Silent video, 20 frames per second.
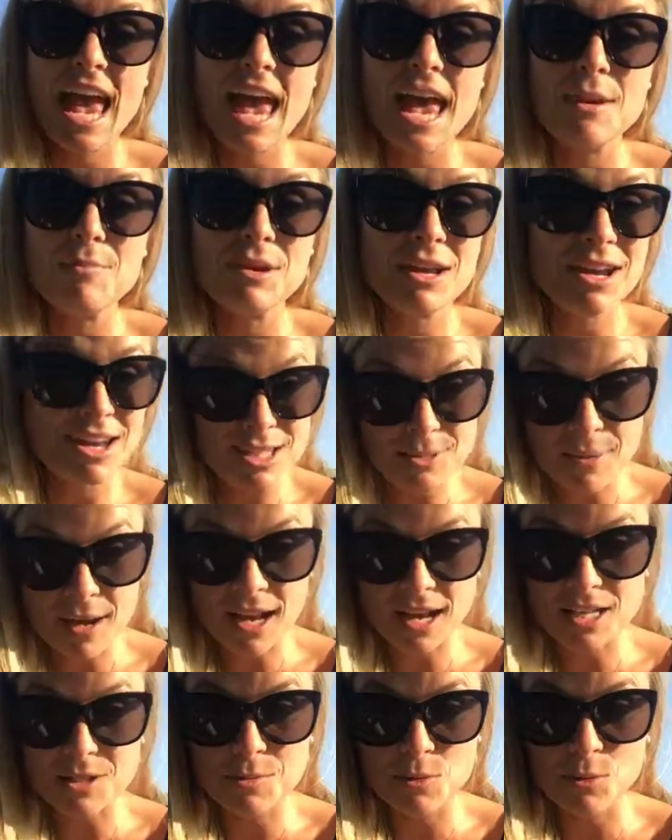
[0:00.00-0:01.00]
and because my
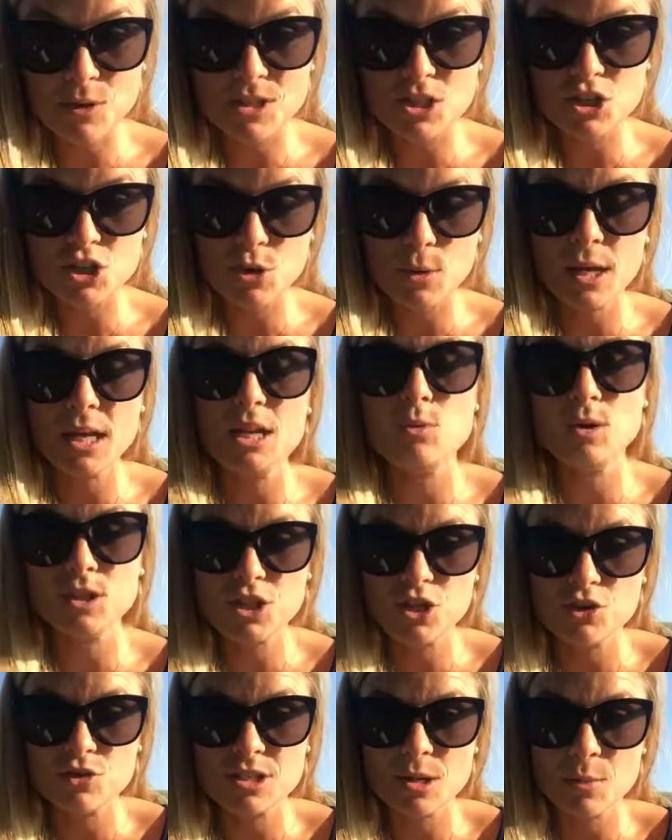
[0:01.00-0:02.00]
husband wants to do it and he
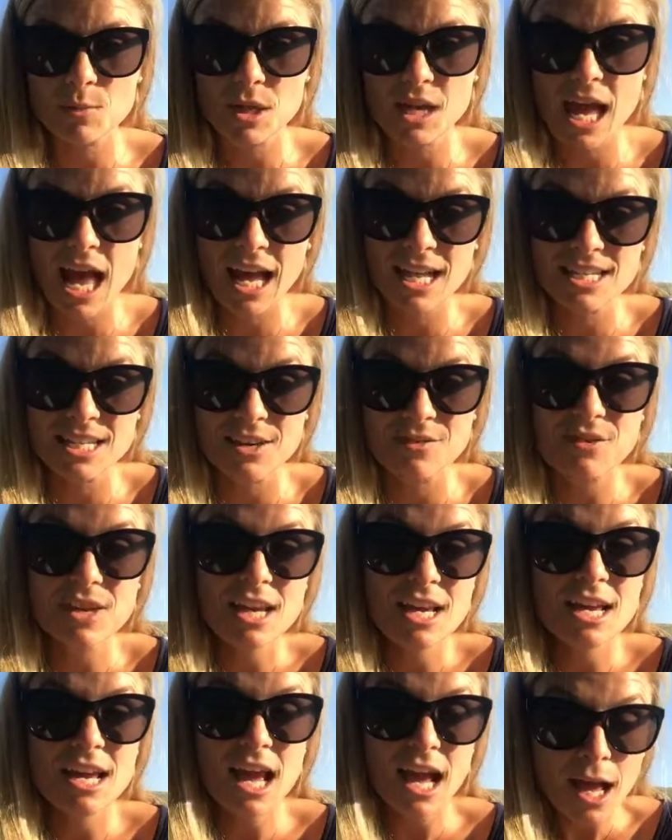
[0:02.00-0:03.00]
wants to do something active,
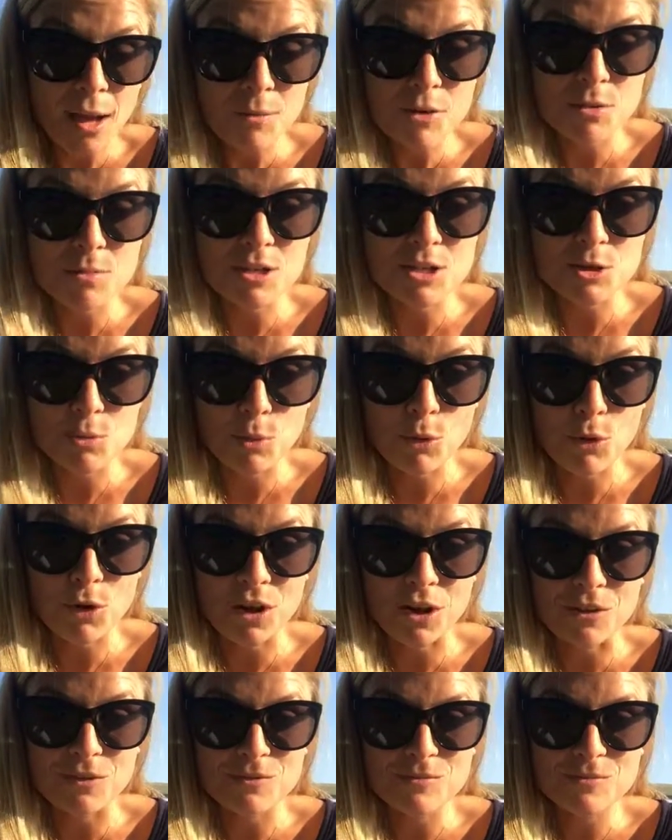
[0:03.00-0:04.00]
I'm going to be
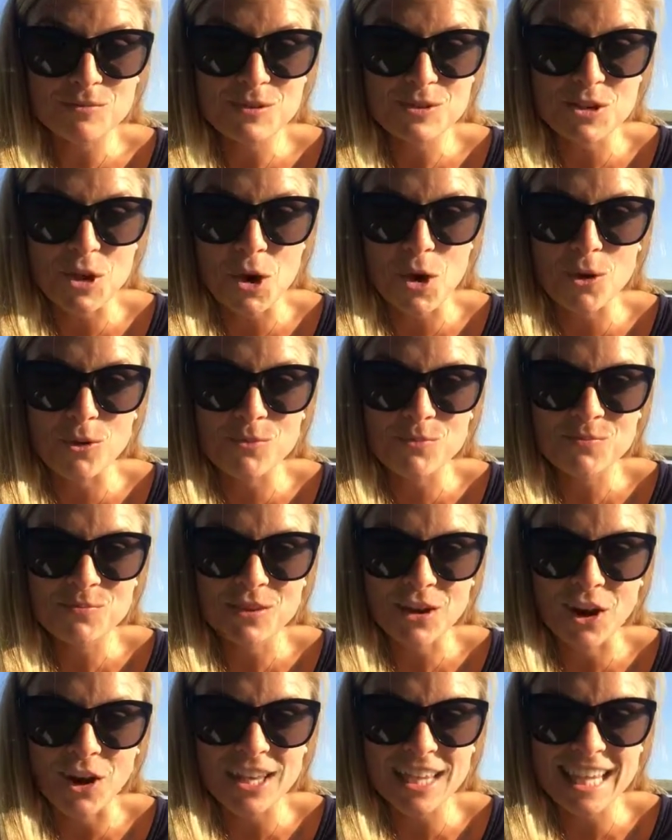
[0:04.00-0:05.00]
supportive. So,
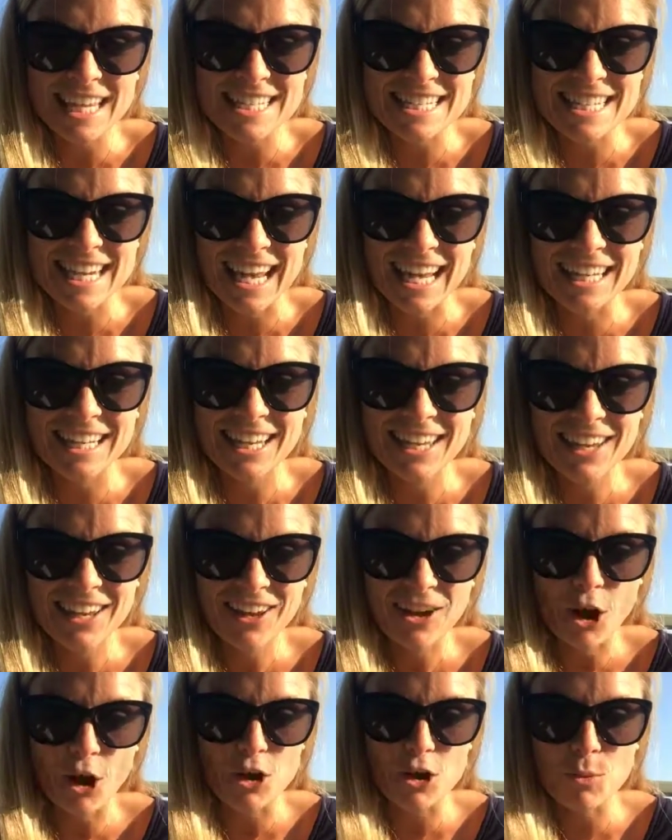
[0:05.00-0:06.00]
are you listening?
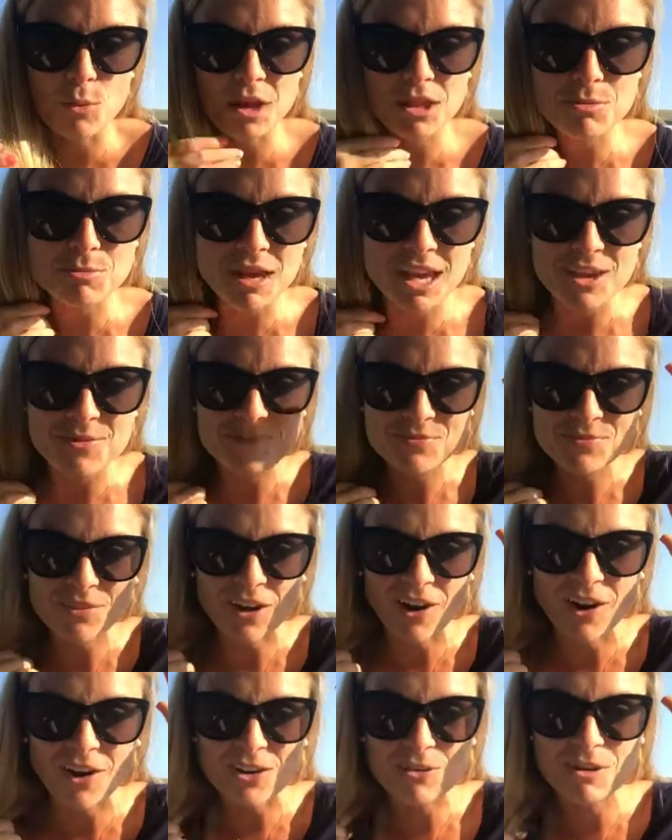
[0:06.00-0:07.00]
Are you with me?
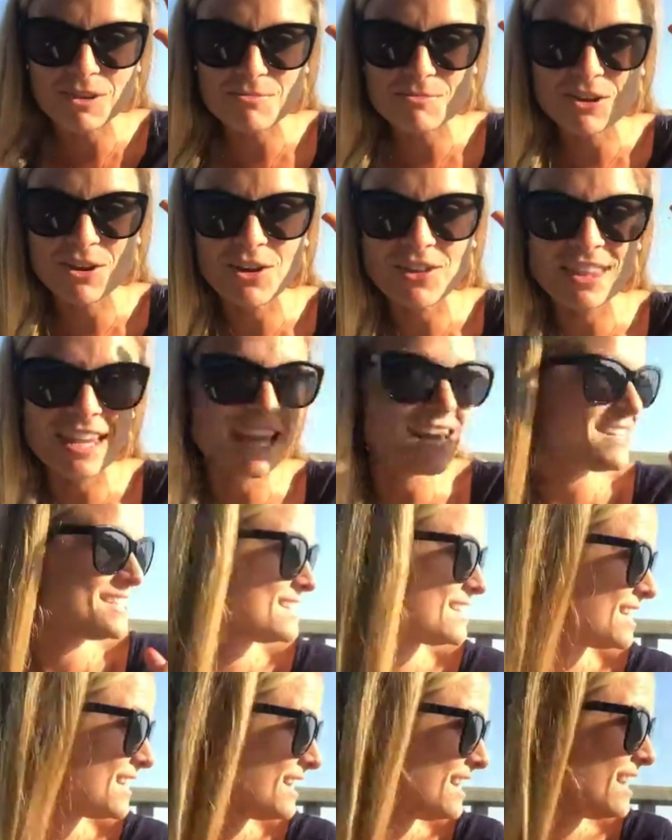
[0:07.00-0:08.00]
Are you with me on
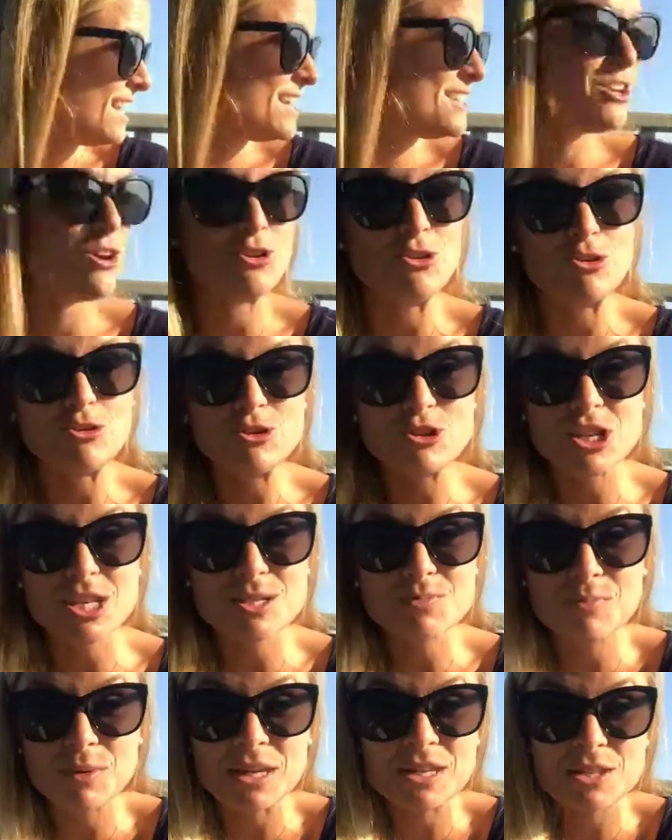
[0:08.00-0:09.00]
this? So you
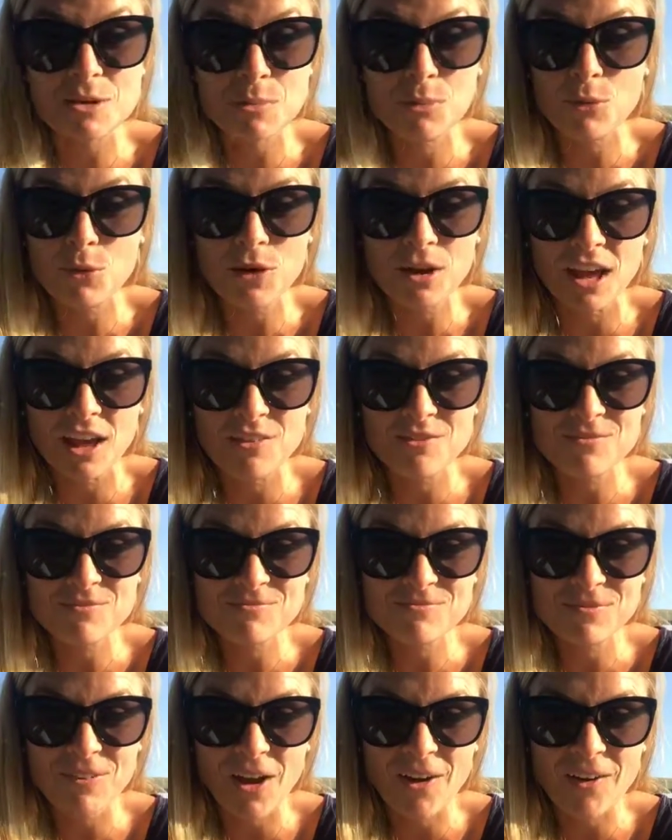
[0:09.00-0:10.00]
just be supportive,
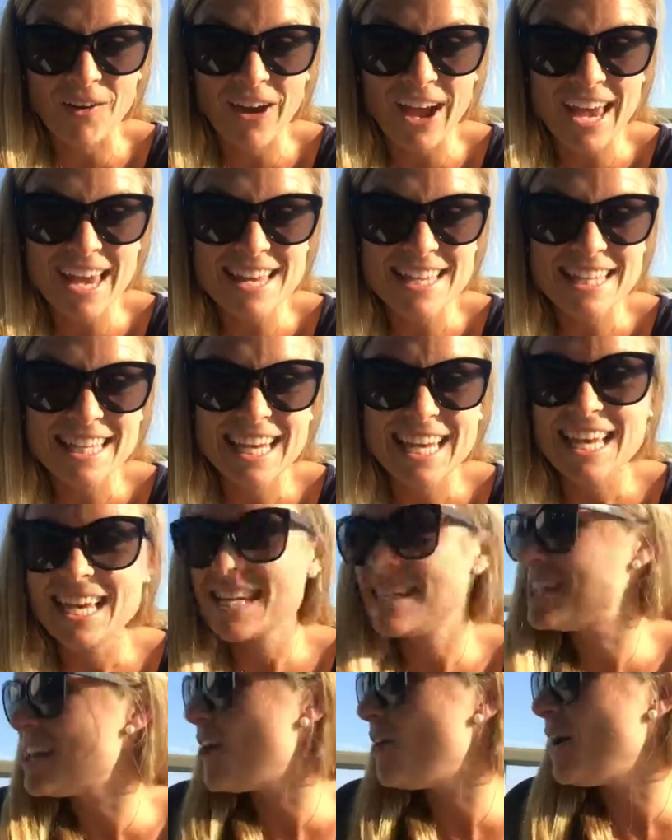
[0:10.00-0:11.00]
all right?
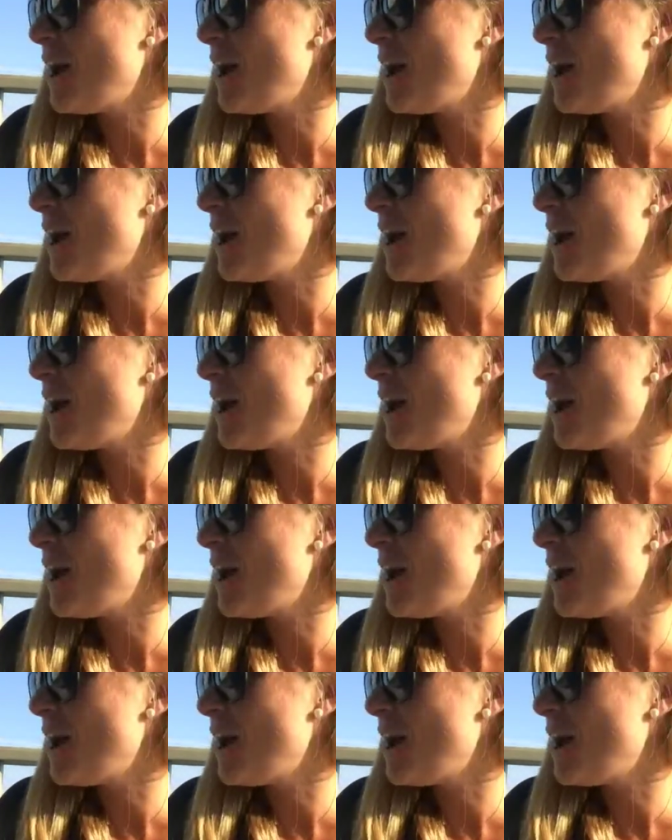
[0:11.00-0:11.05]
So